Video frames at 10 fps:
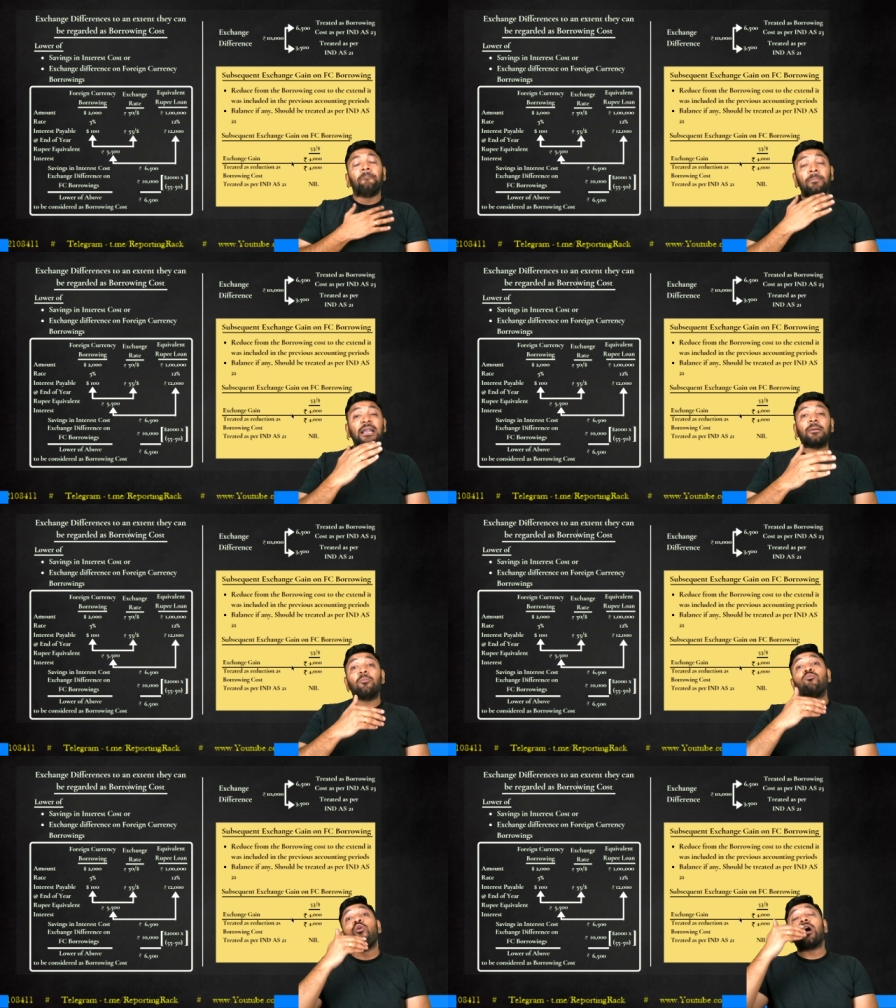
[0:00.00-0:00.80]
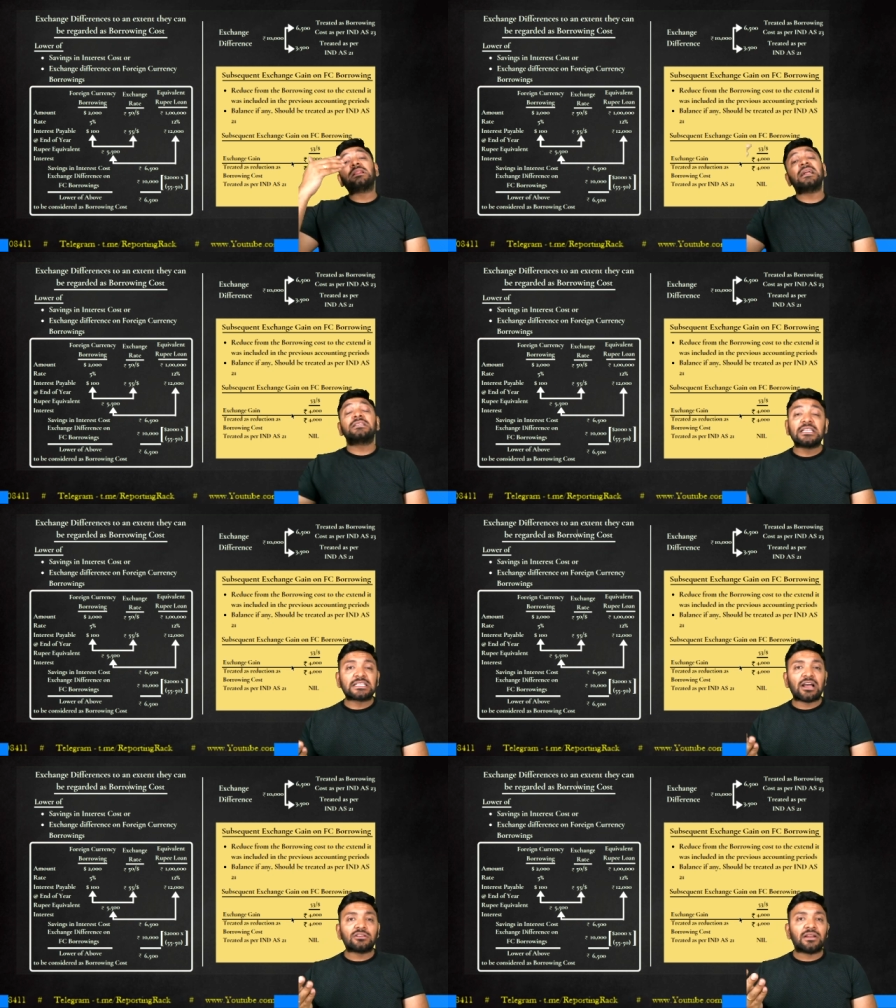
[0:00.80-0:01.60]
But more than
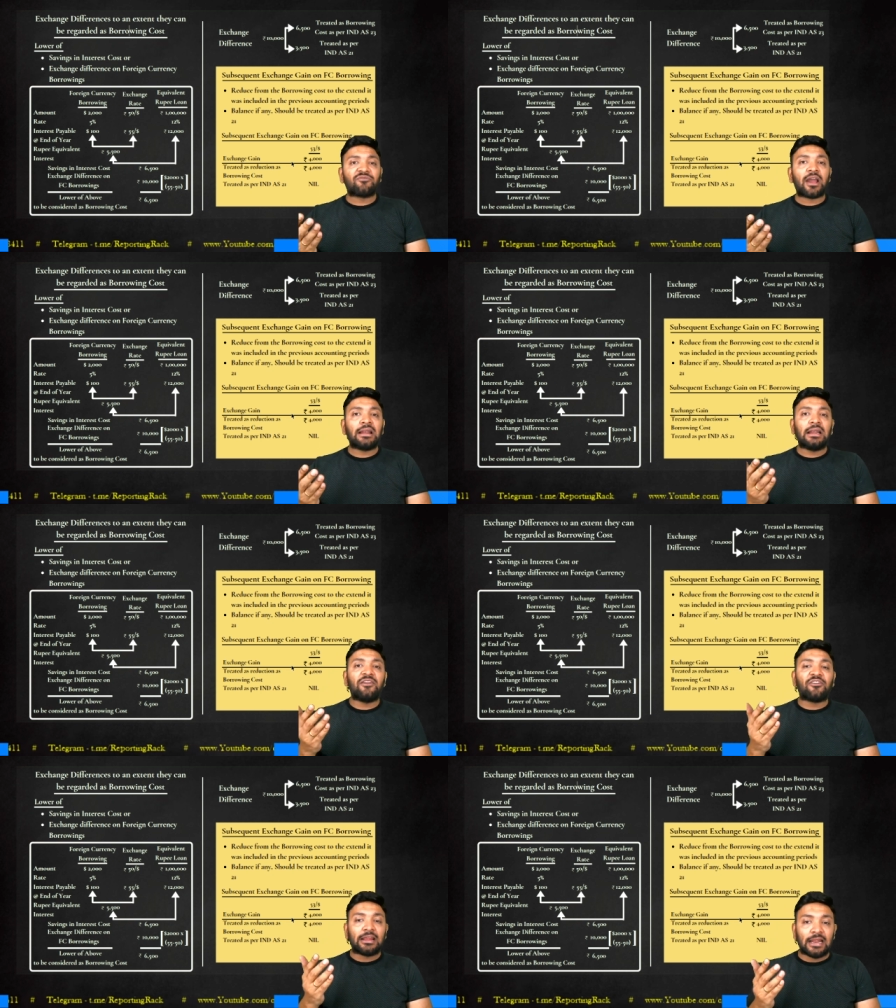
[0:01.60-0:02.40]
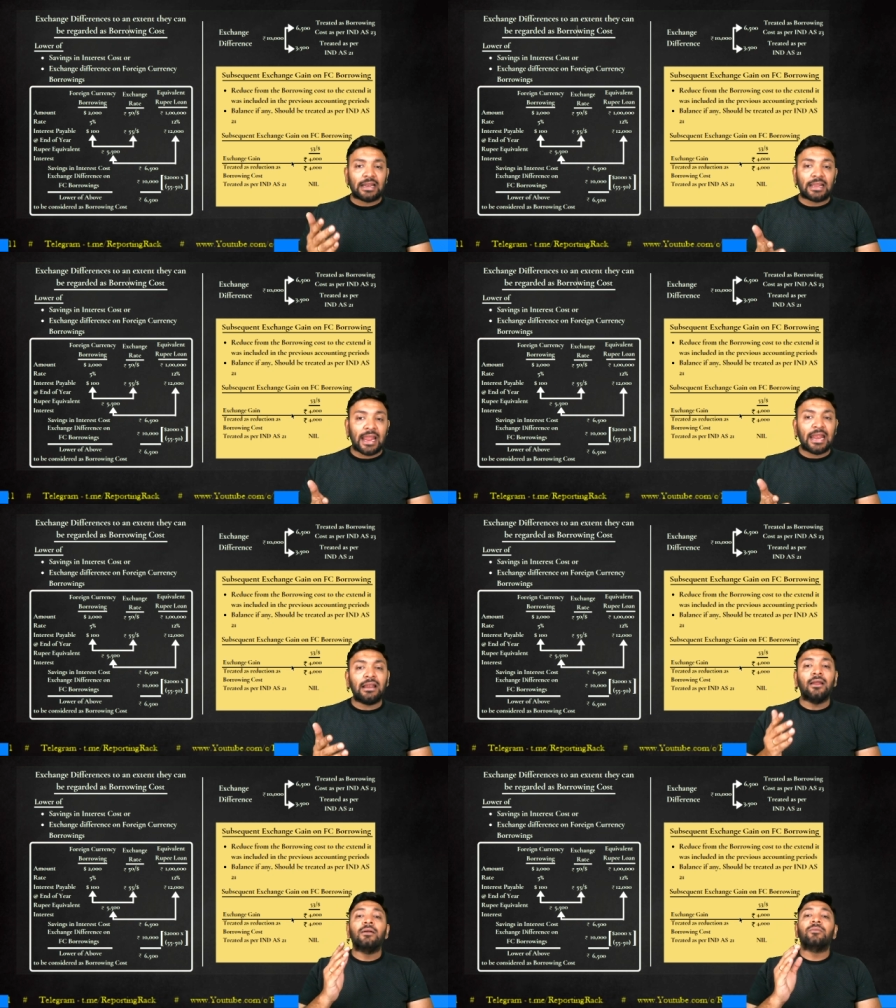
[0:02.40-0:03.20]
6,500, if I get a
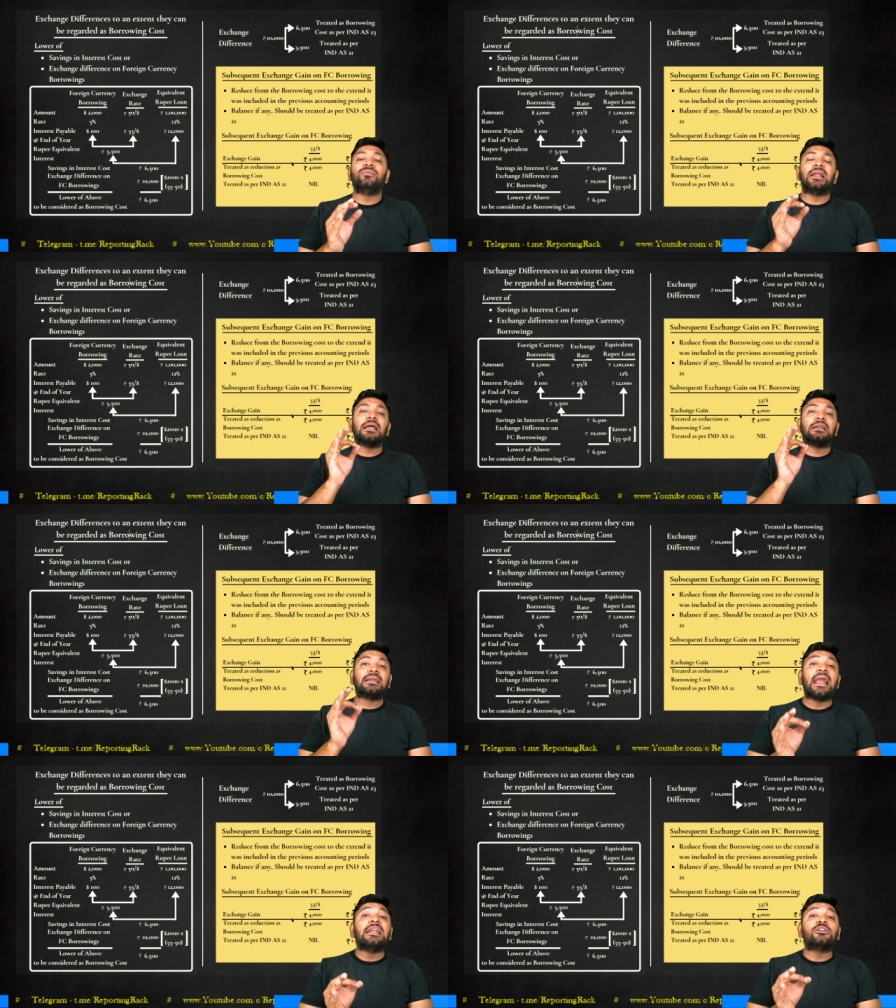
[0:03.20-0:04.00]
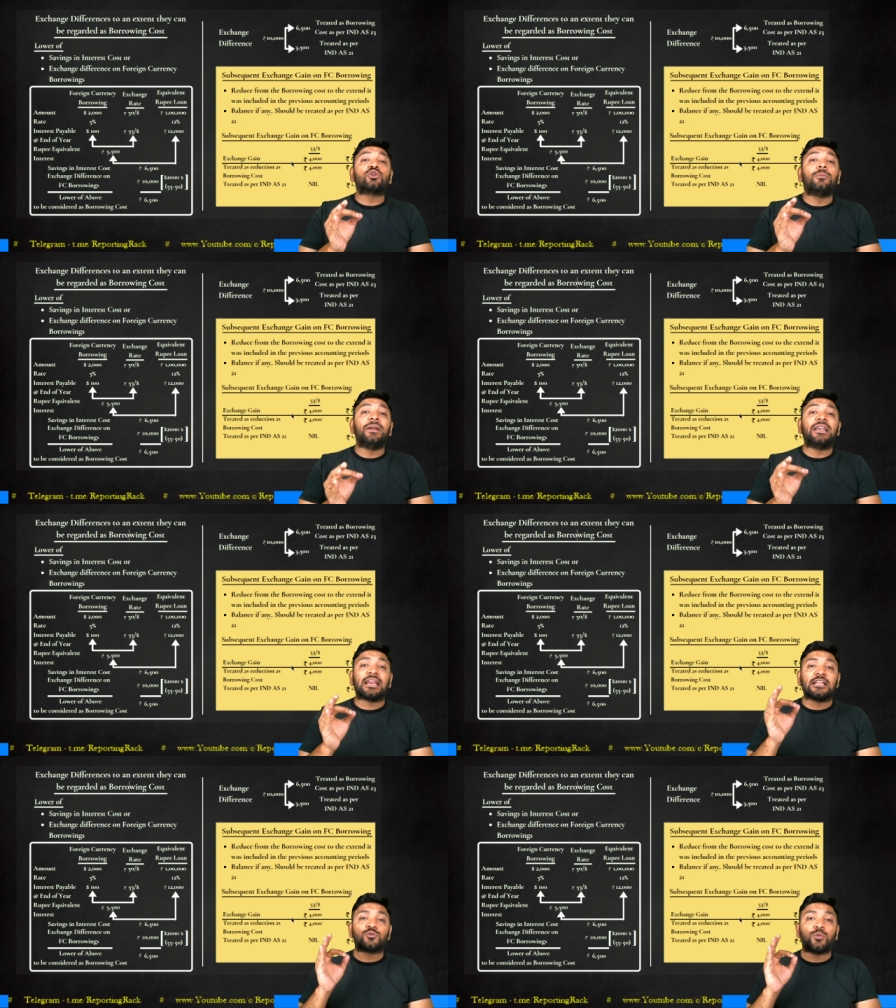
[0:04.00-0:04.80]
gain, then that gain should be
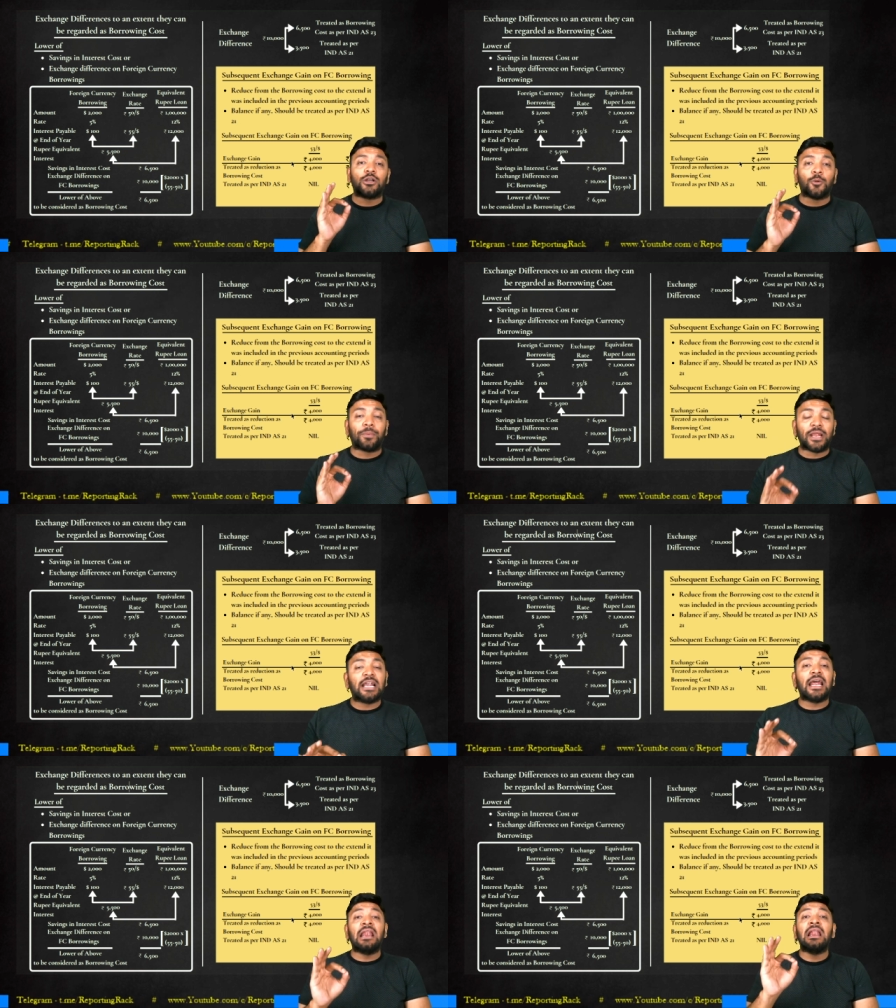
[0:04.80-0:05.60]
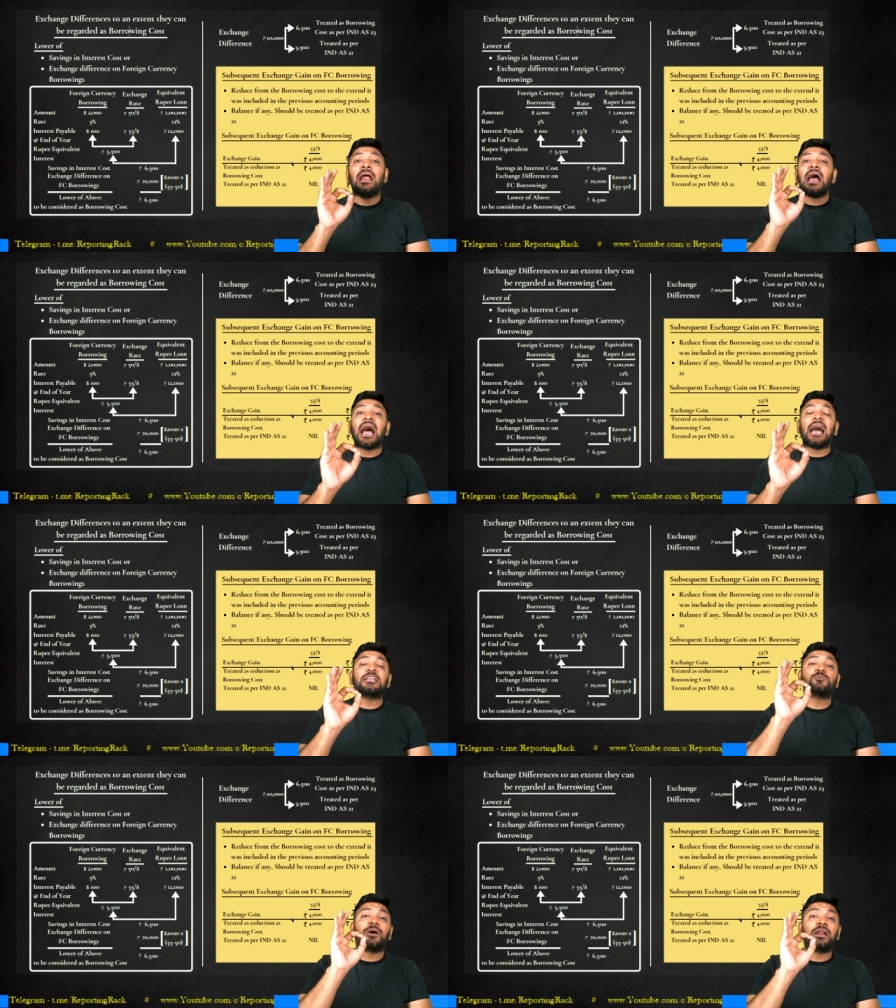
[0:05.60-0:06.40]
transferred to P&L as
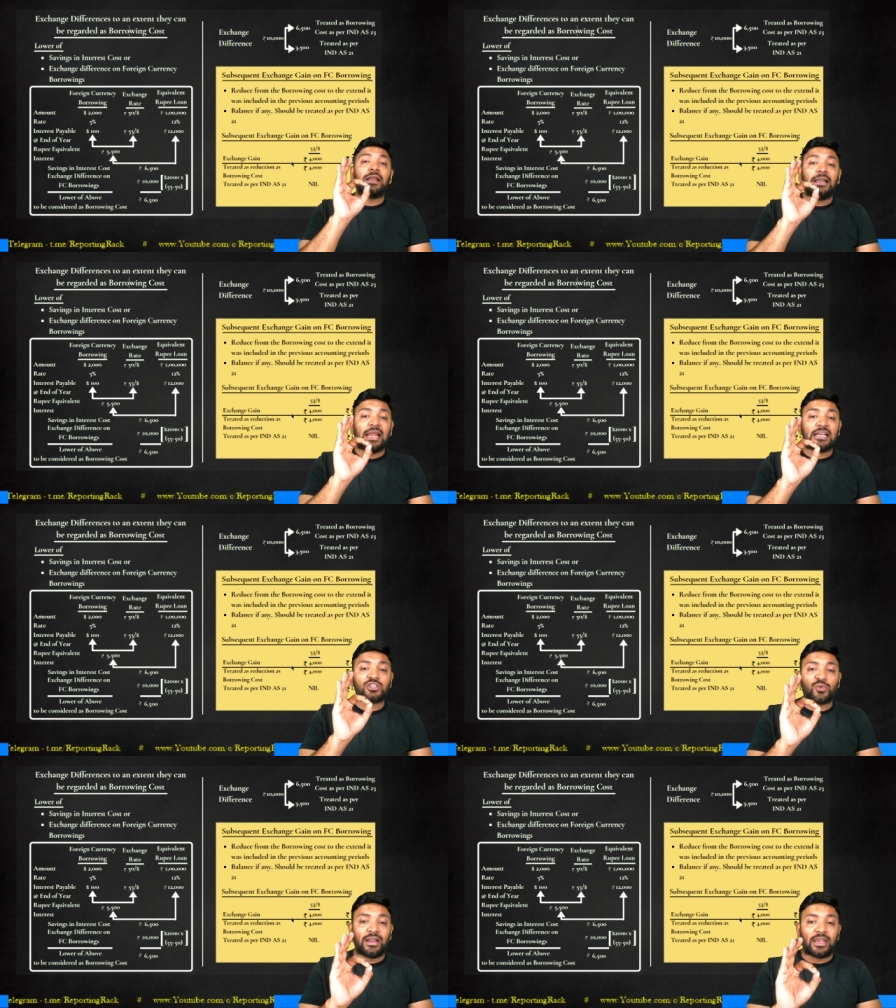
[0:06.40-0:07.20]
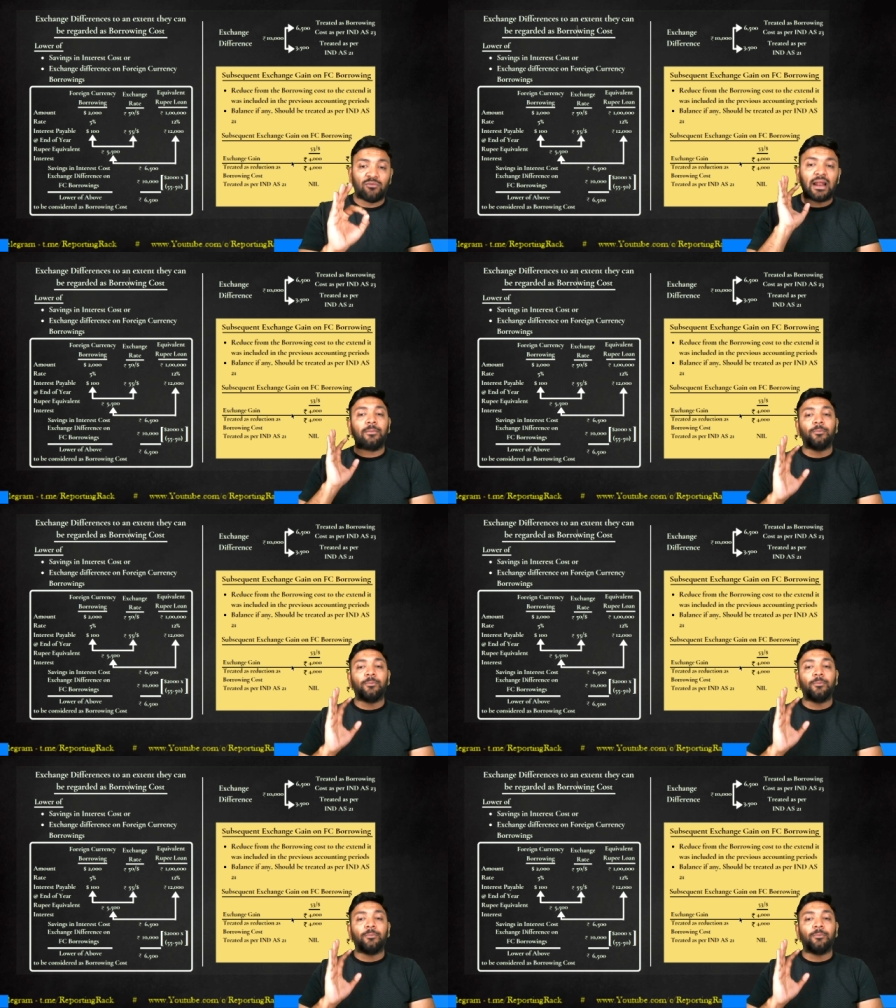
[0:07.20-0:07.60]
per Ind AS 21.